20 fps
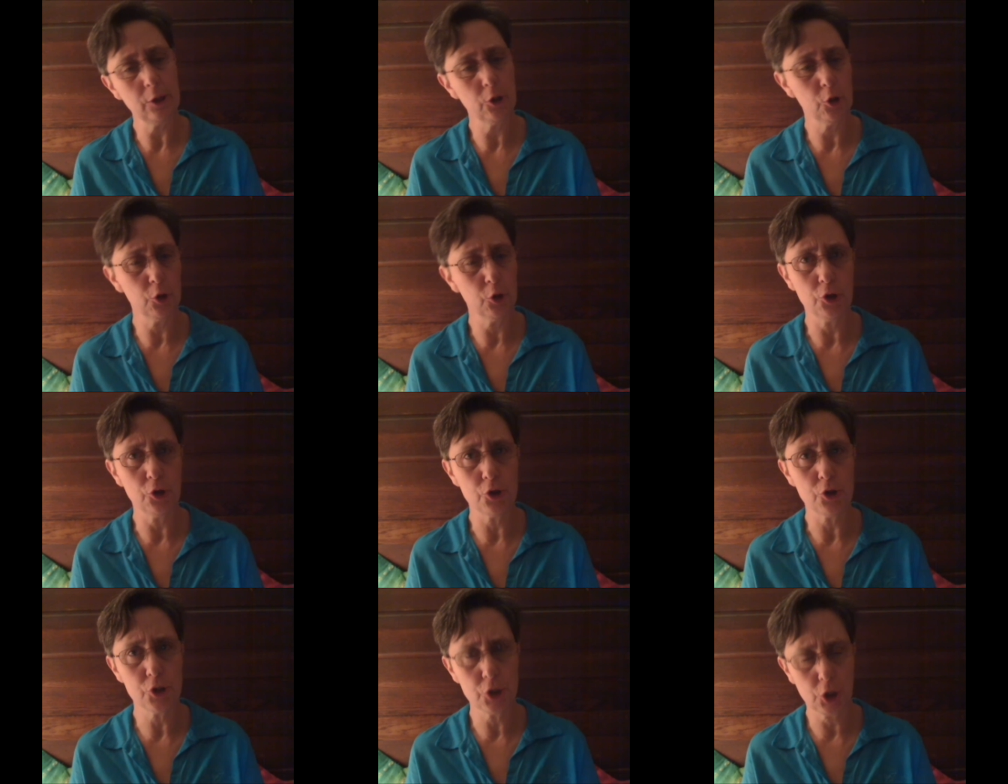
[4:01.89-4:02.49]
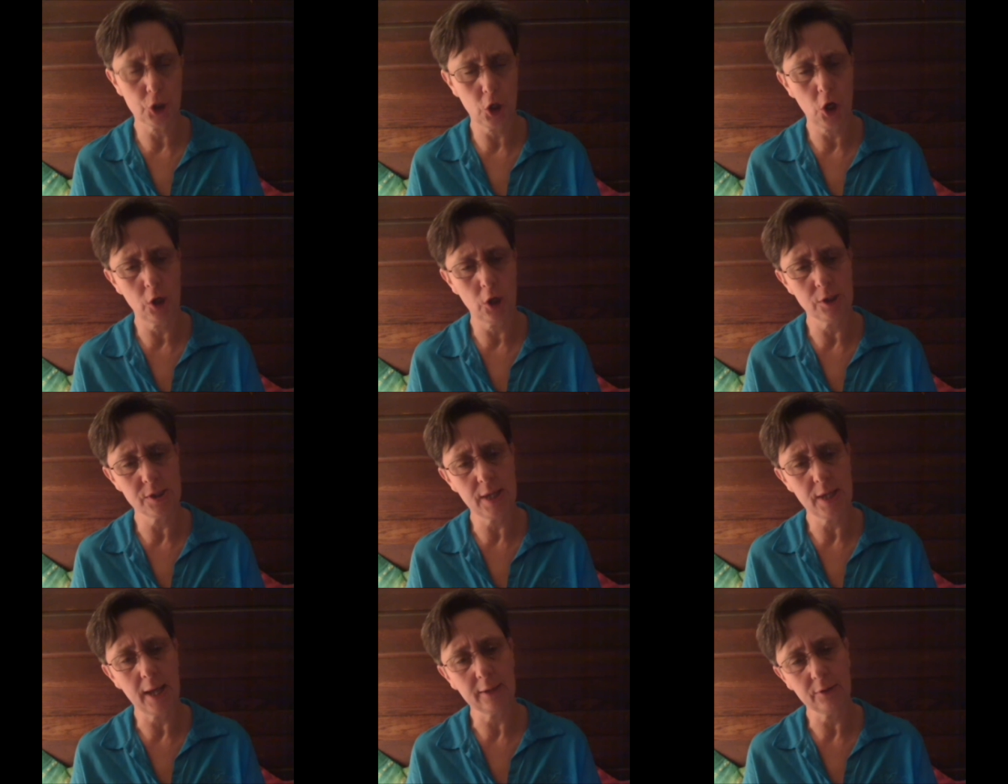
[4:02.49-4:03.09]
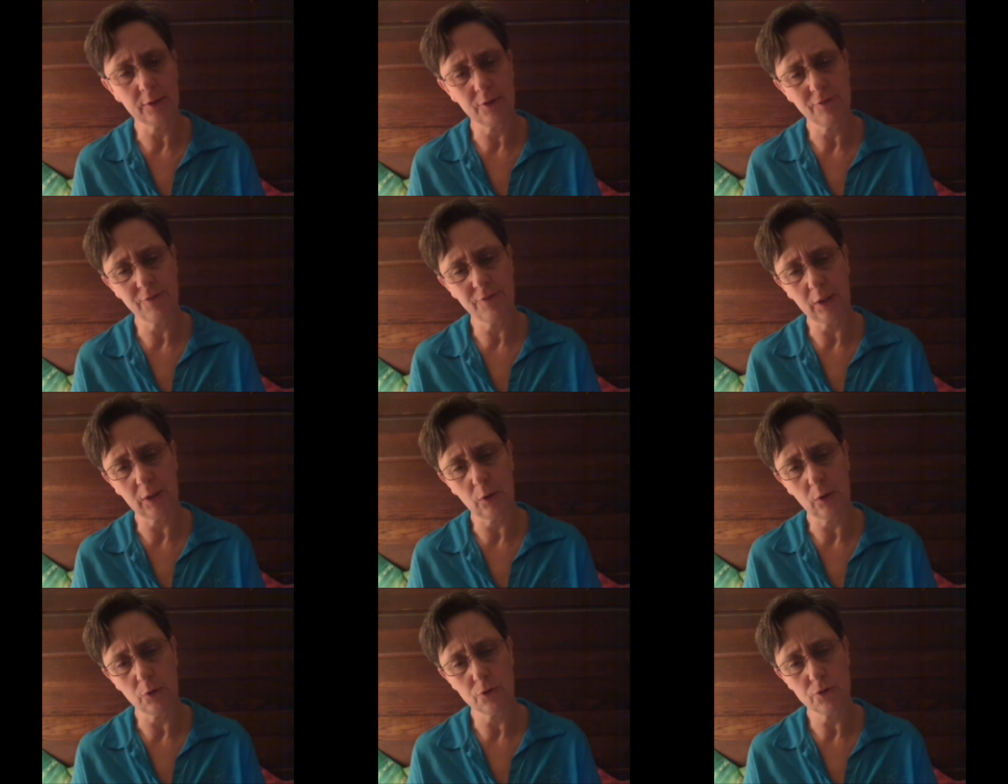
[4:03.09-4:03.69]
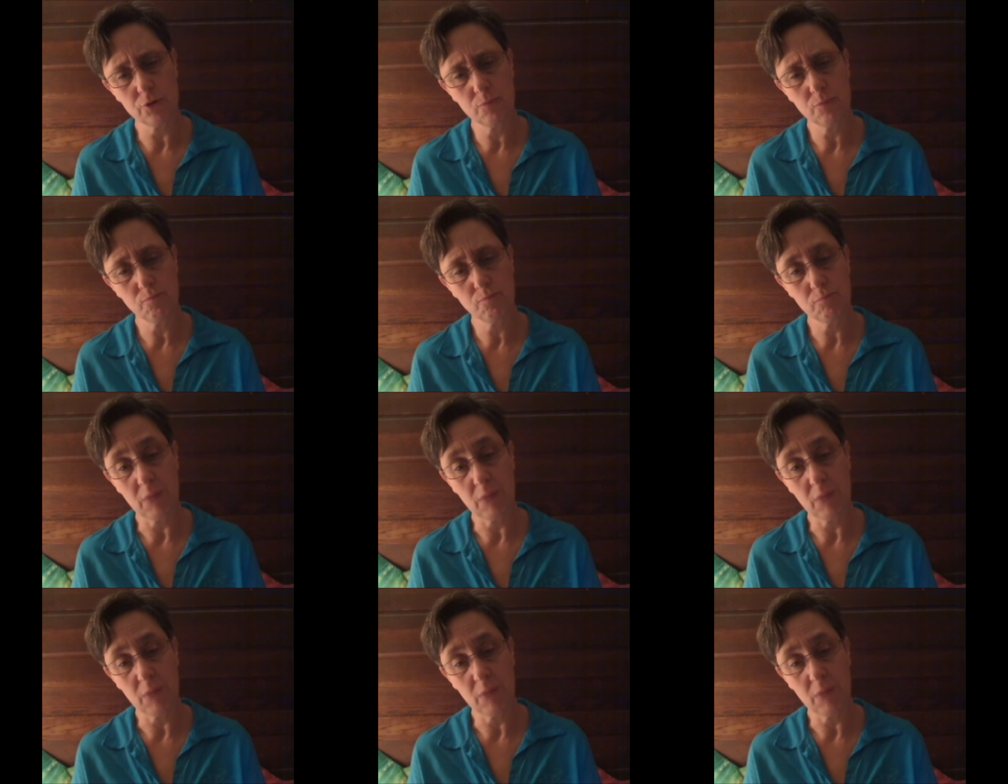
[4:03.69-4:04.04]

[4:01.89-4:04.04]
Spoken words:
urge to contact their fellows.